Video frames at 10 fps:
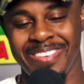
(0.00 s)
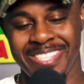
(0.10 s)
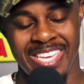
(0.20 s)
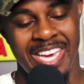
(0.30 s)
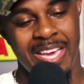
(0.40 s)

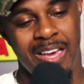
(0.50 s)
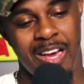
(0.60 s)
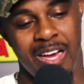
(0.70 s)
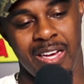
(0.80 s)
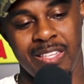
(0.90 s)
means.
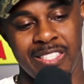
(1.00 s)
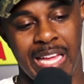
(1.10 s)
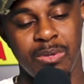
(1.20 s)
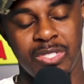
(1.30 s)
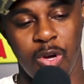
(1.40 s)
Uh,
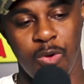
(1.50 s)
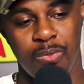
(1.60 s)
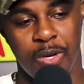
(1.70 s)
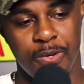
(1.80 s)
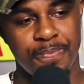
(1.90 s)
that was dope
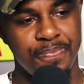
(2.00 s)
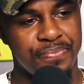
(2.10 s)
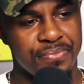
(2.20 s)
though.